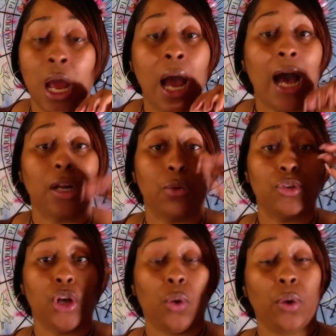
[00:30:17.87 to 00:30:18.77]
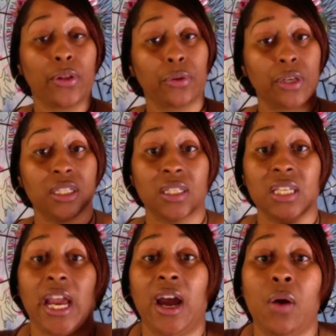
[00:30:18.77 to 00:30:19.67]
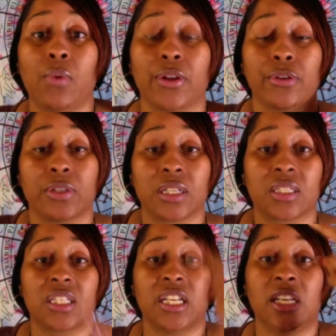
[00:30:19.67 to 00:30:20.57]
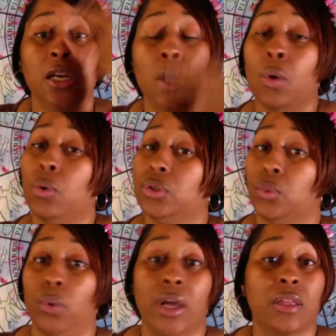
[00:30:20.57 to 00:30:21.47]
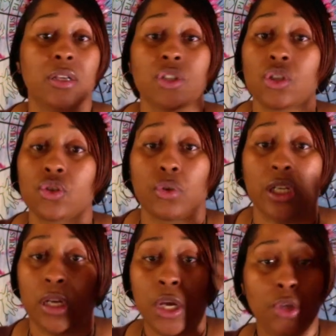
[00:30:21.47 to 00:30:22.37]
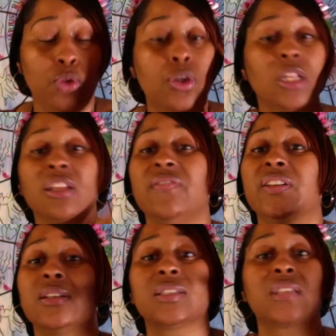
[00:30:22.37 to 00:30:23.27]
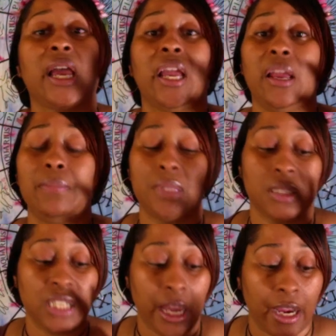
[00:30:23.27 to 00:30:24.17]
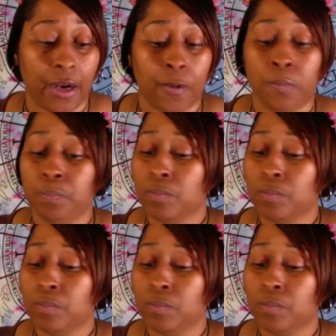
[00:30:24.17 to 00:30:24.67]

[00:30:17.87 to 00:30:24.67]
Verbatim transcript: I don't know whether it's a town, whether it's a city, whether it's a street. You can live in the same town.